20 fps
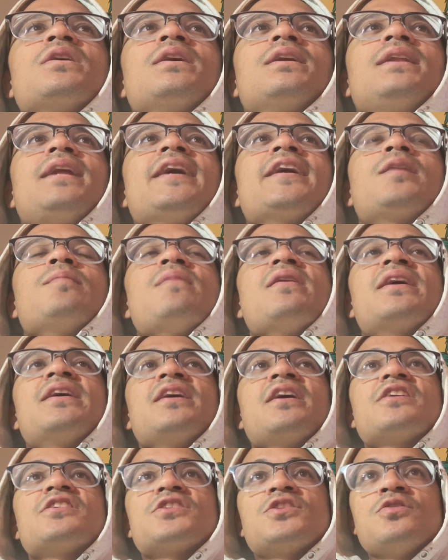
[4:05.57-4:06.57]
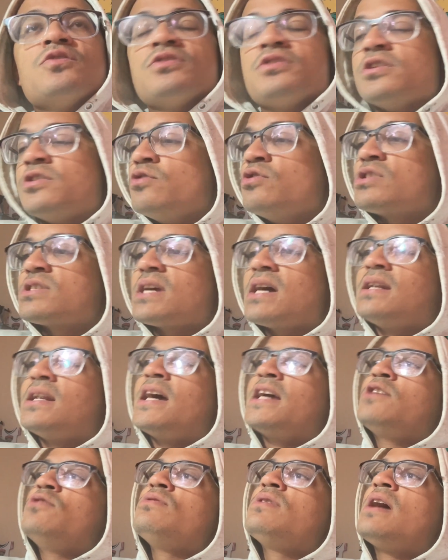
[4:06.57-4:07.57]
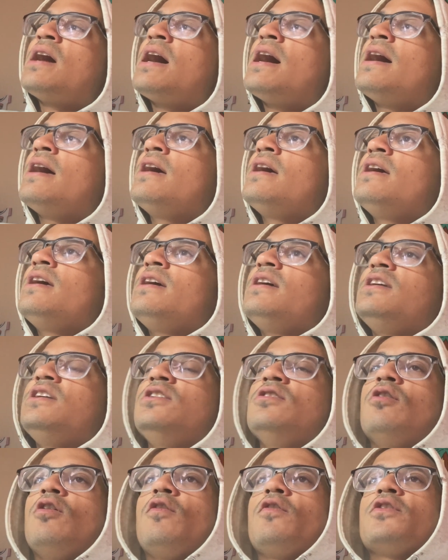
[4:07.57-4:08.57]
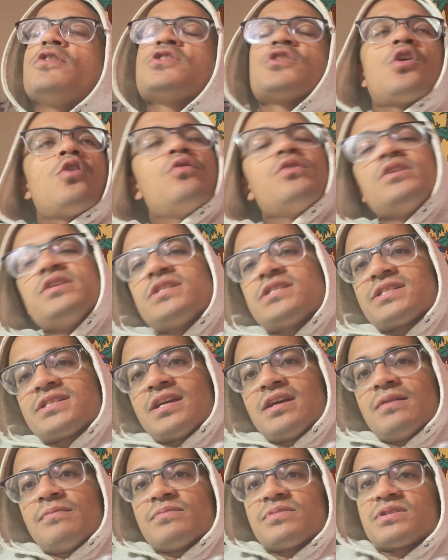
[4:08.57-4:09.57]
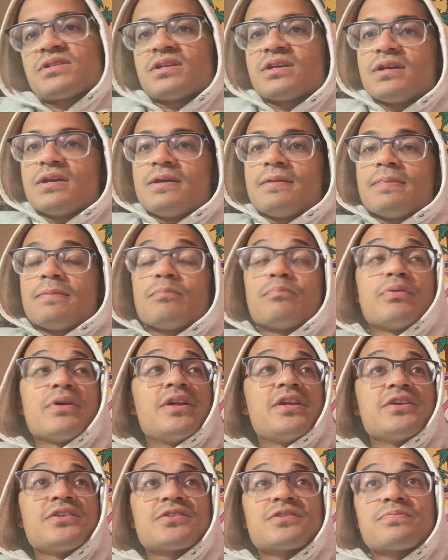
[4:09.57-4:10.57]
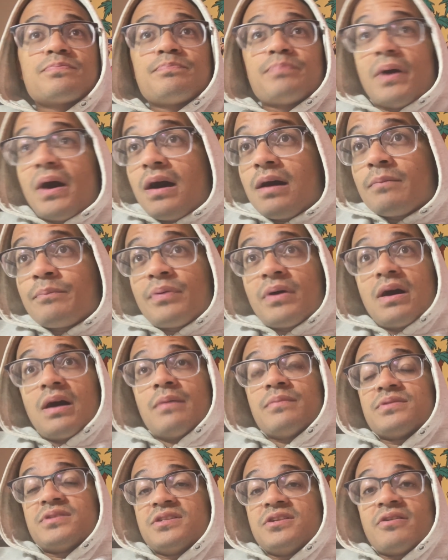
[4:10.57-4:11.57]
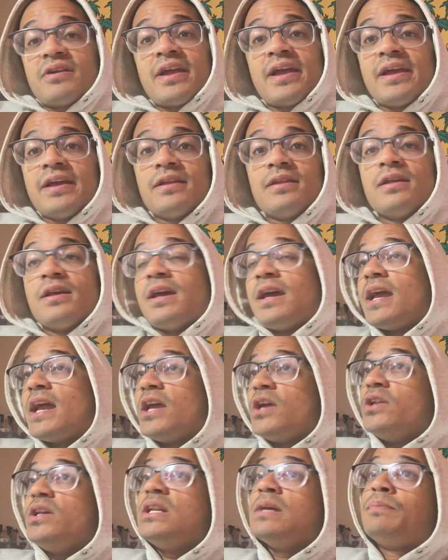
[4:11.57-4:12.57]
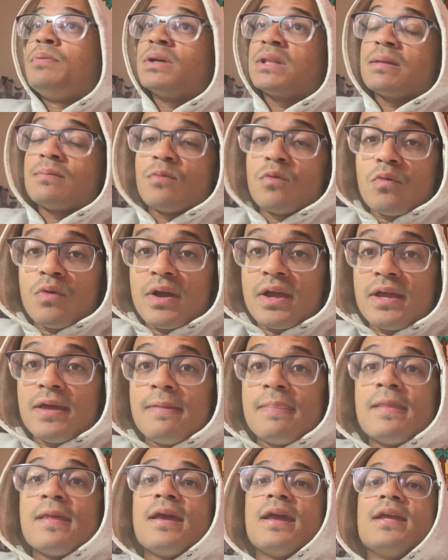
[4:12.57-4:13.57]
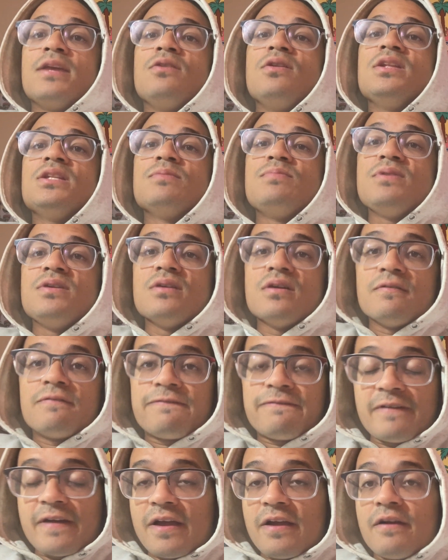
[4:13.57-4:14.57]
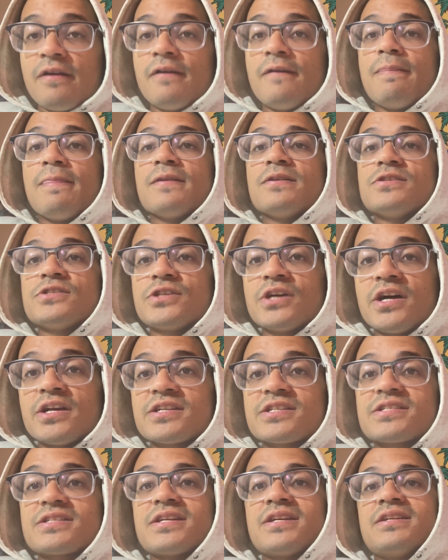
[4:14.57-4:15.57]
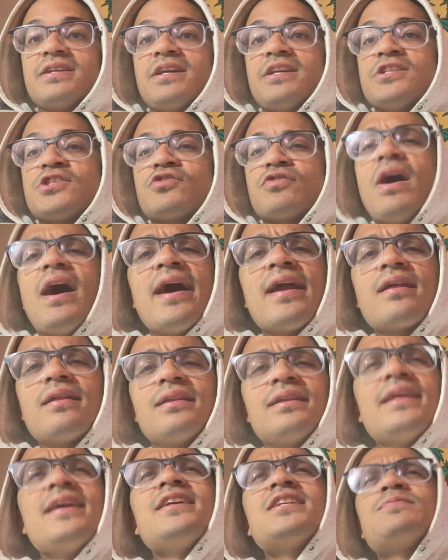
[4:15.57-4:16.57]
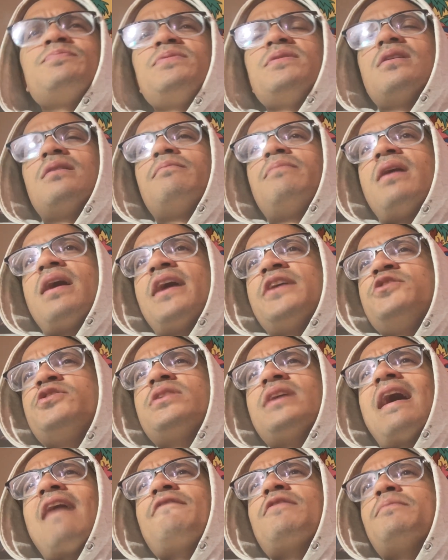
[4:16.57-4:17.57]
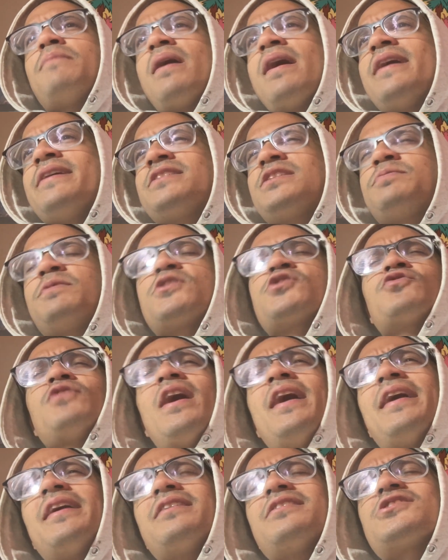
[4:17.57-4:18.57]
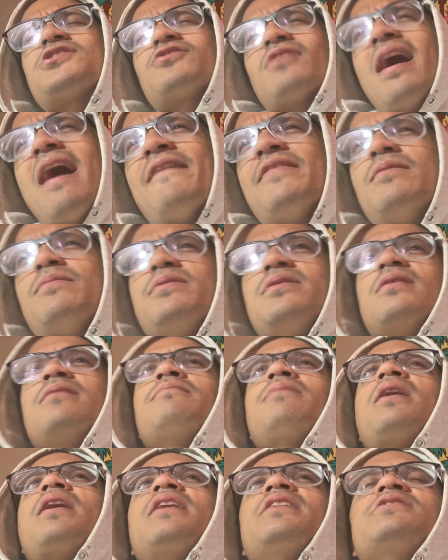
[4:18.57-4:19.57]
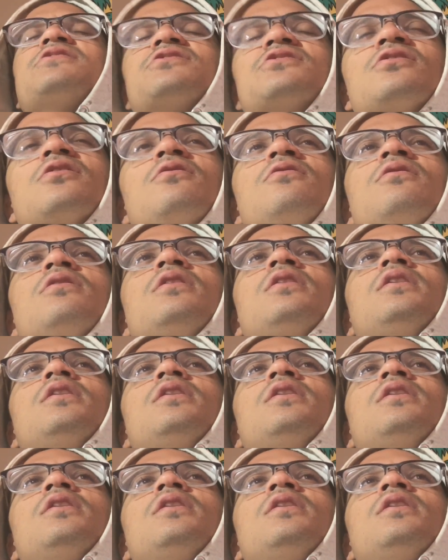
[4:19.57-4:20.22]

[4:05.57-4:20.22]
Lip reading: like you're making excuses. You sound like you got, you know, the Tony Sims British pom-poms in your hand, and you need to put them away, and you need to be fair, just, and try to at least be unbiased. You can have your biases, but try to strive to be unbiased, you know?